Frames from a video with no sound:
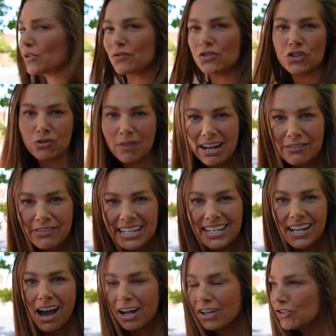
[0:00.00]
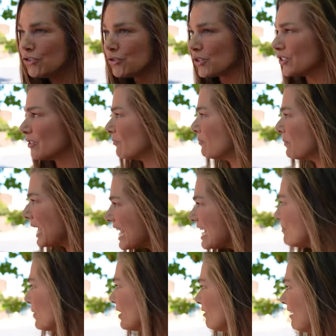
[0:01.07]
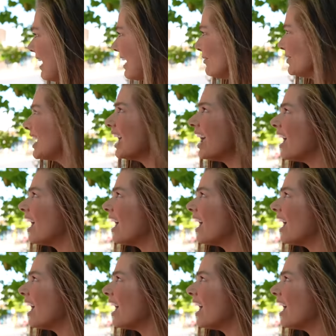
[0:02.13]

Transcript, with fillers: of traffic, hundreds of people around.